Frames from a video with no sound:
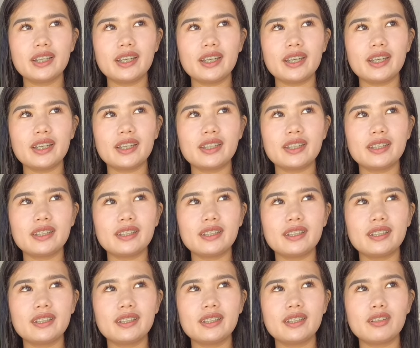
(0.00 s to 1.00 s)

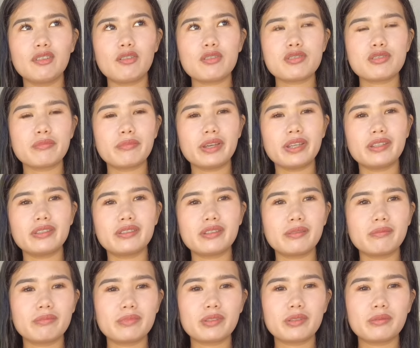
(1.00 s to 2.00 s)
and also my
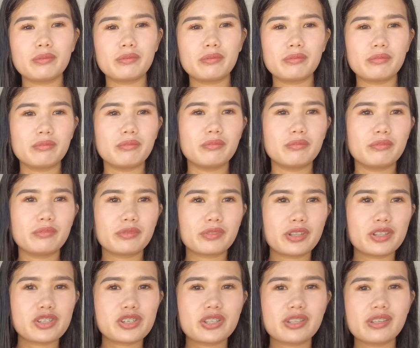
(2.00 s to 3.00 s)
dream to
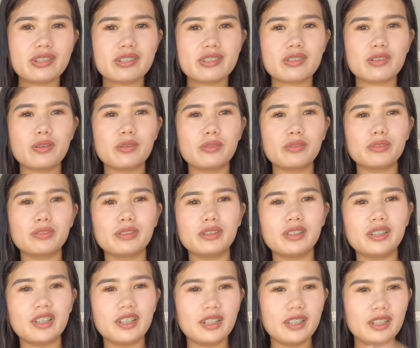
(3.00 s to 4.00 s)
reach this goal.